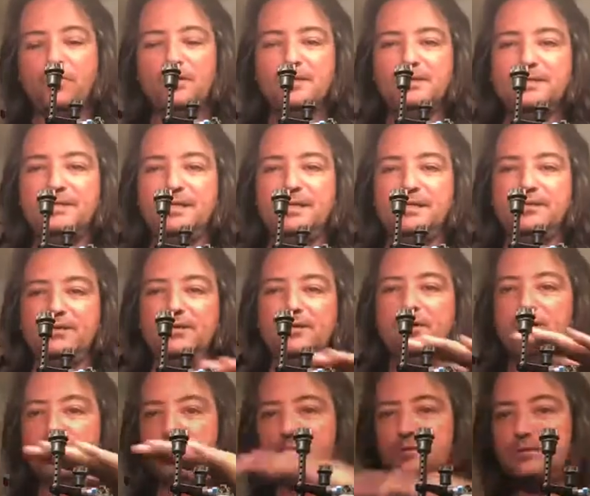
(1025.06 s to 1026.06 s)
the goal is to
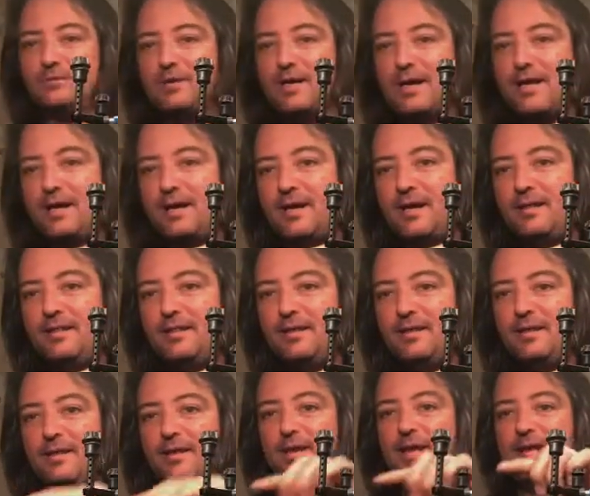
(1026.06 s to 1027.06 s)
get the lowest ride
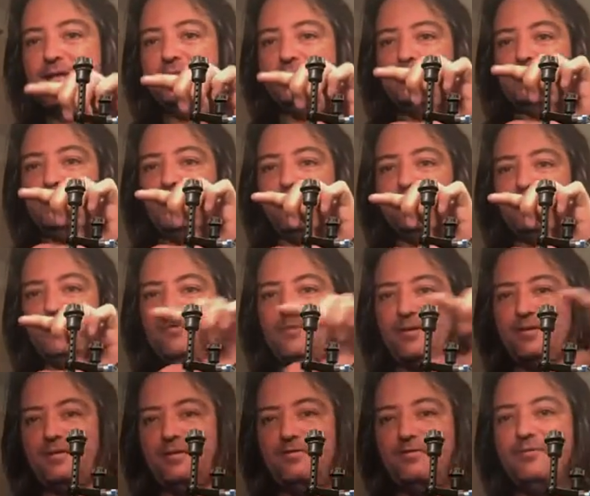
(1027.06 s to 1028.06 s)
height and still
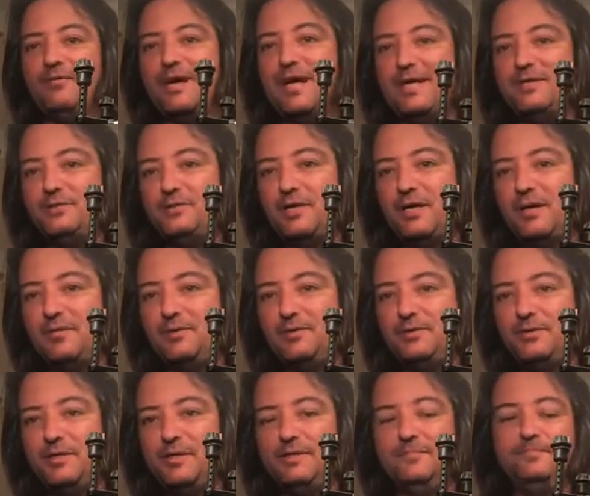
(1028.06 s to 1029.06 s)
have a fairly flat
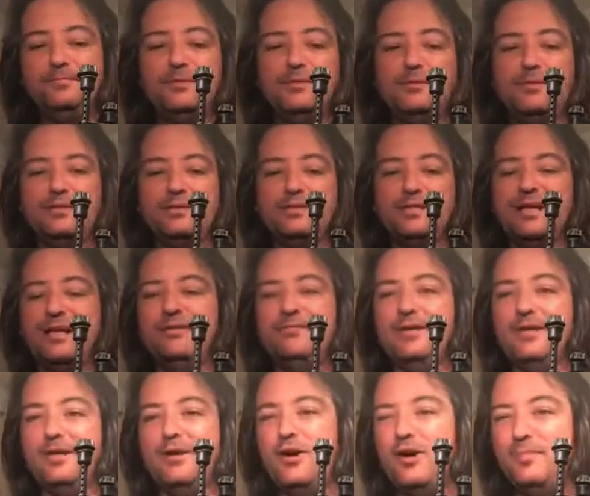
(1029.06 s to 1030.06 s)
geometry. So
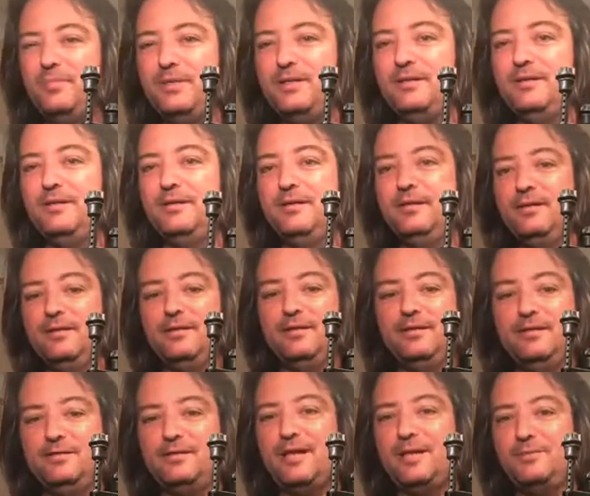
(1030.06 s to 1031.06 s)
it's kind of a carpet
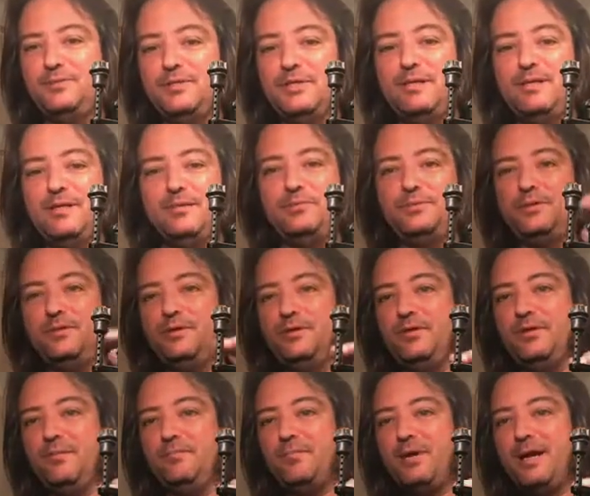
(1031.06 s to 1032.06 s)
type
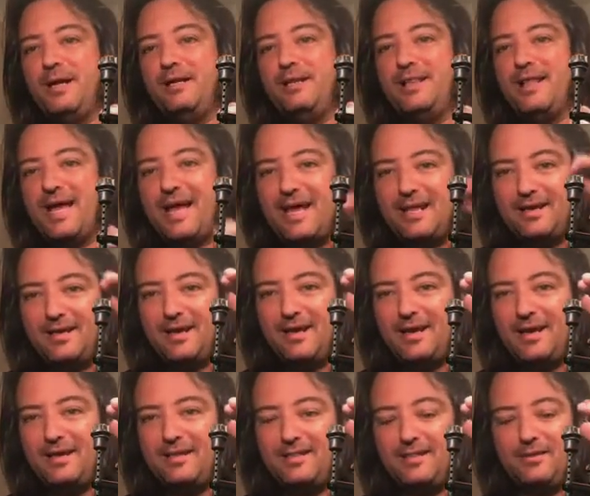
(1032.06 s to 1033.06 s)
setup. So you combine
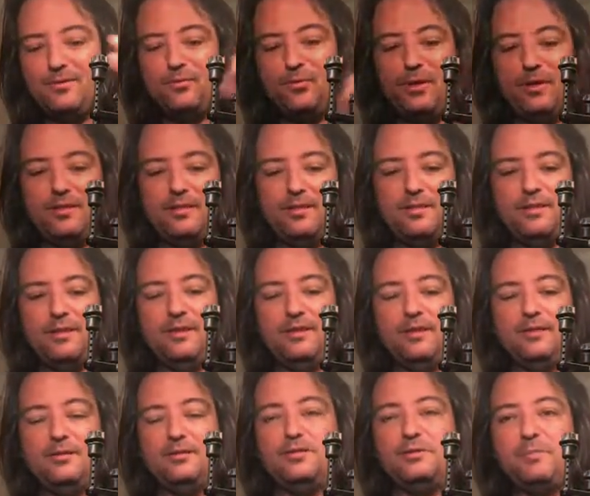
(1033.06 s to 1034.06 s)
that height with
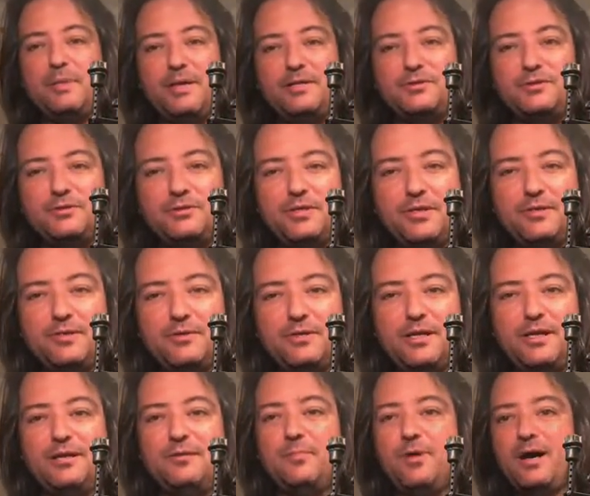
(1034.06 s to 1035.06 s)
the spacers
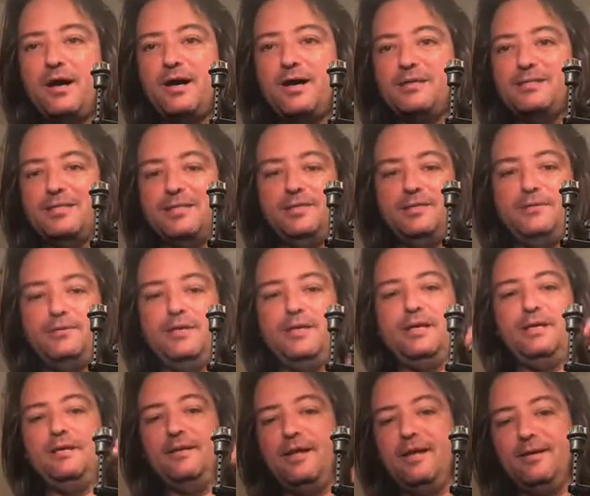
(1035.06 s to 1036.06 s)
under the gearbox,
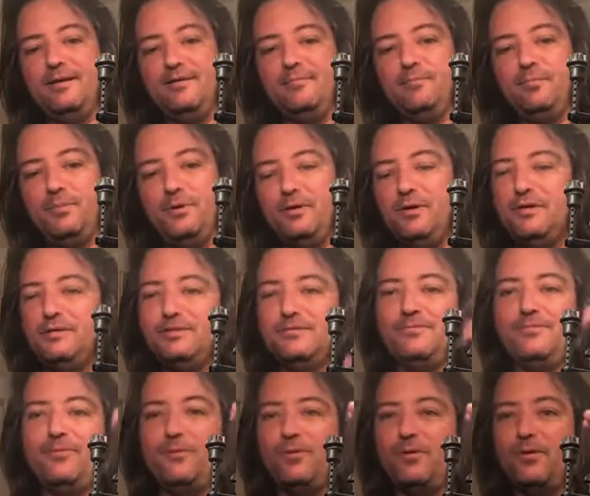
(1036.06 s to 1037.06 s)
and you get like a
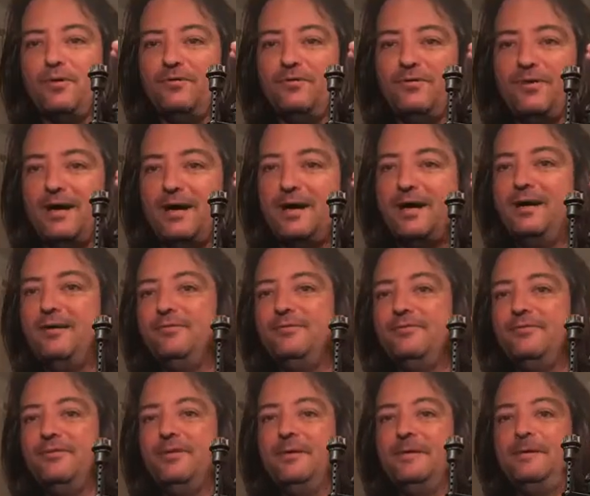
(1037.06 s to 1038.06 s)
+4 or
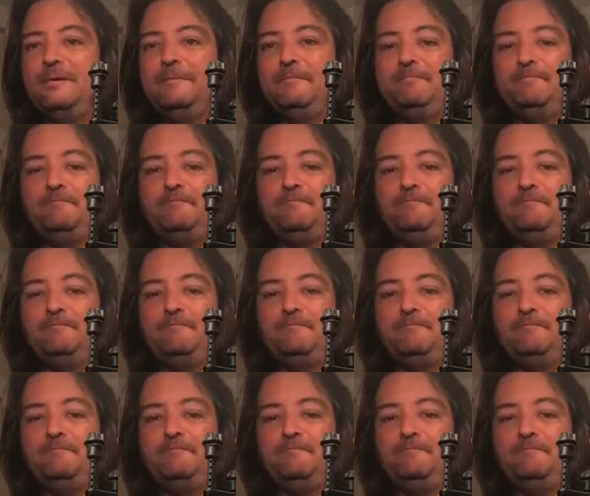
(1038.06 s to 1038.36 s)
5